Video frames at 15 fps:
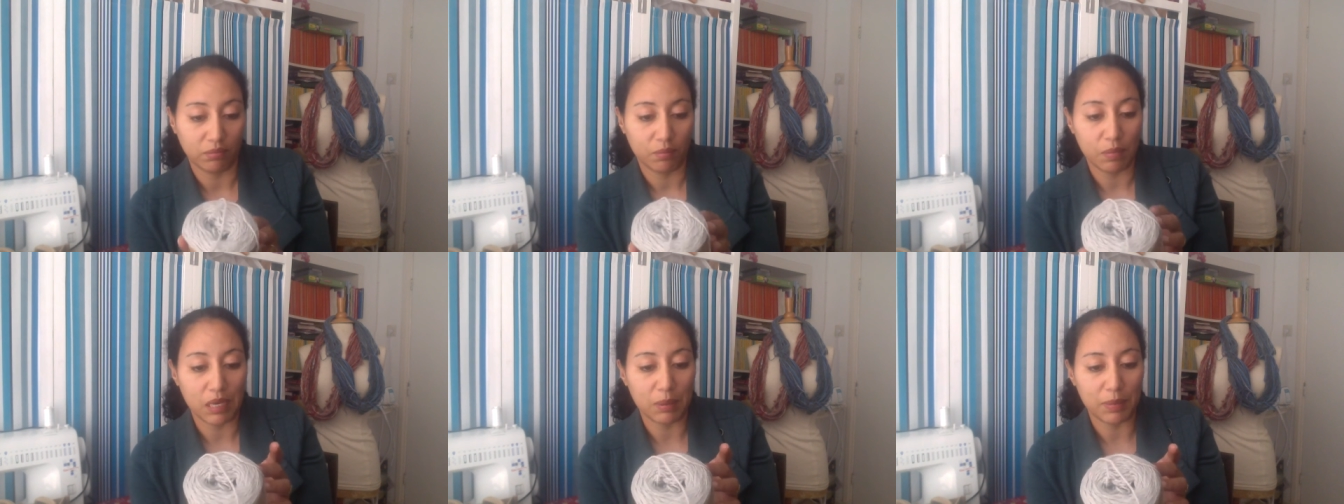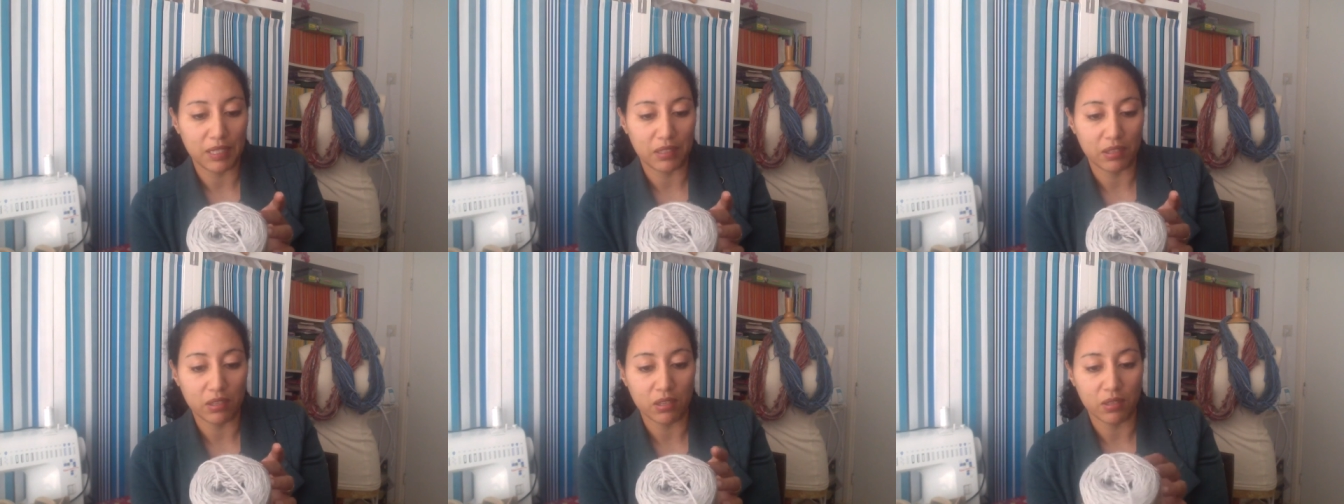
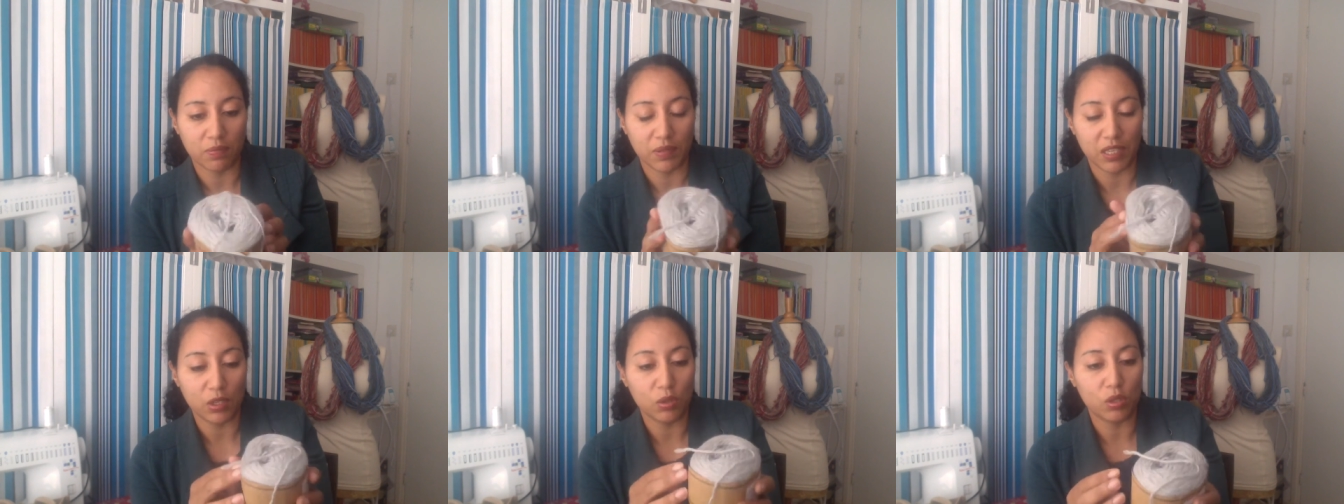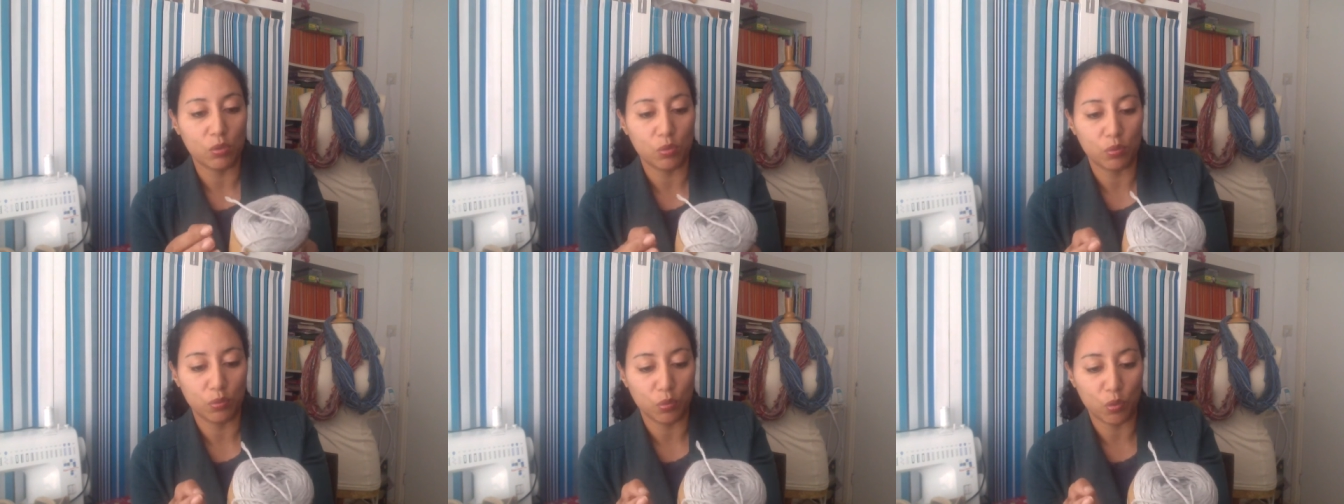millimeters. And you
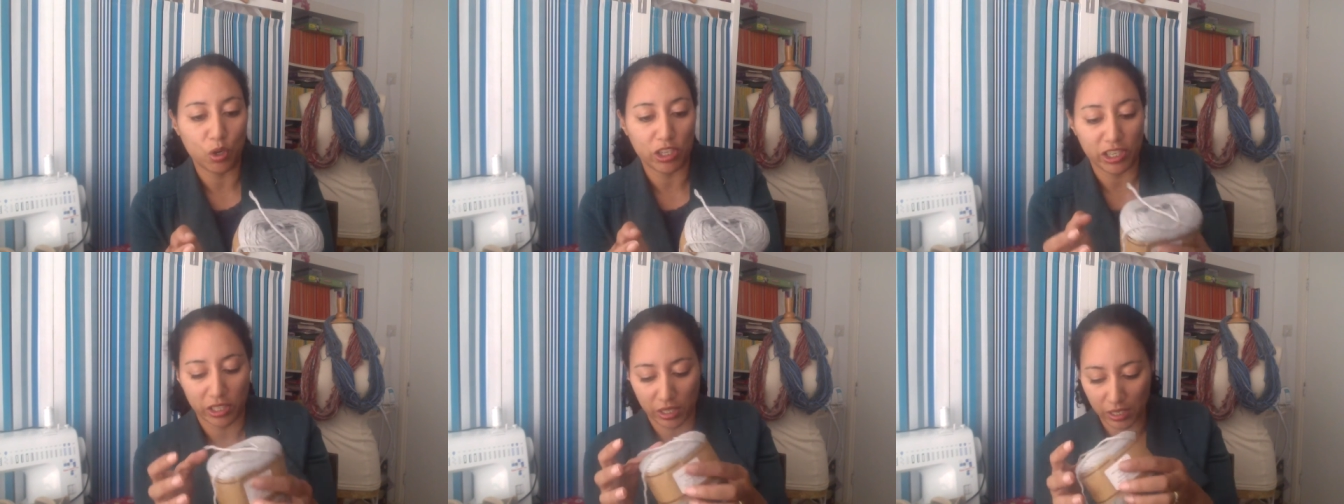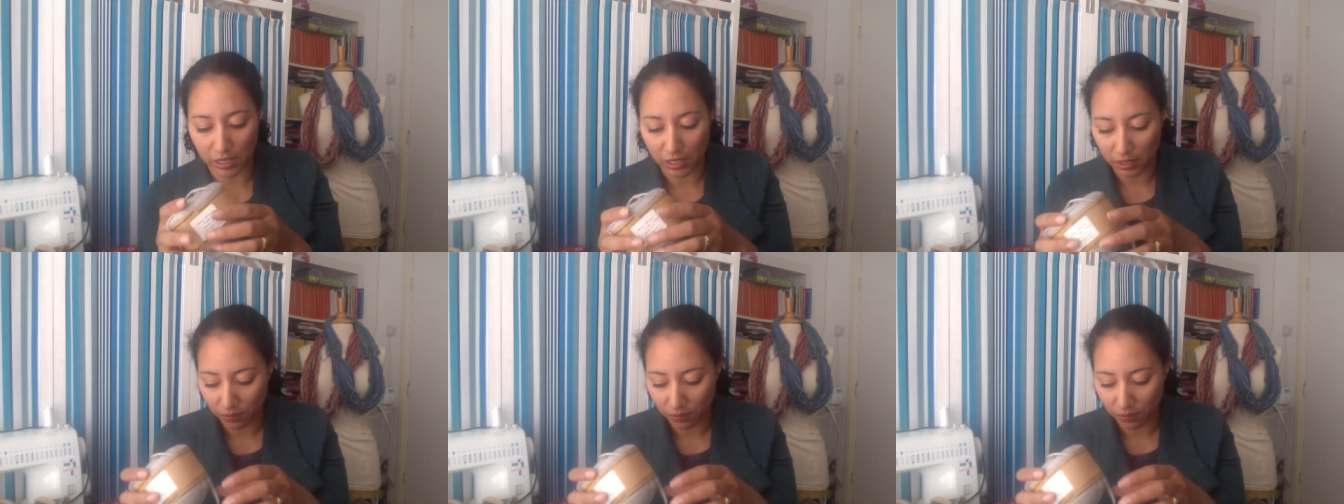can wash it.